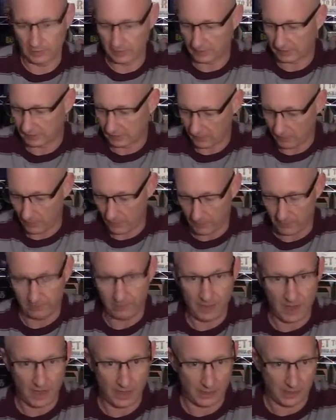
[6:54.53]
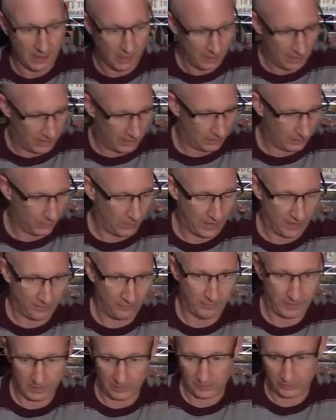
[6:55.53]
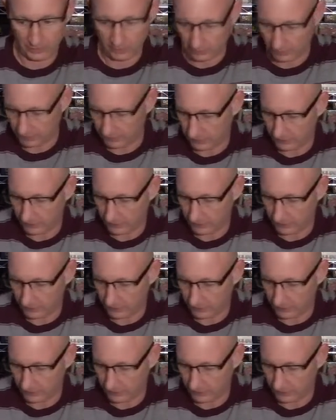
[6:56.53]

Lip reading: Let's see what we've got in the way of miniatures.